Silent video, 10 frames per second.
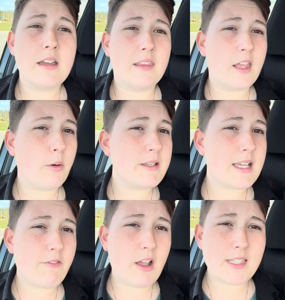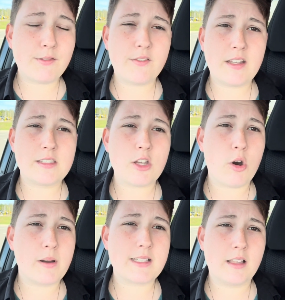They always have lots of events,
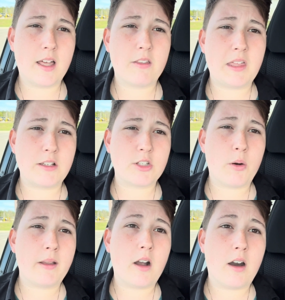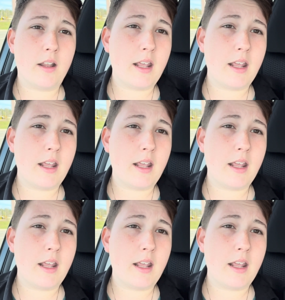always a lot of things going on,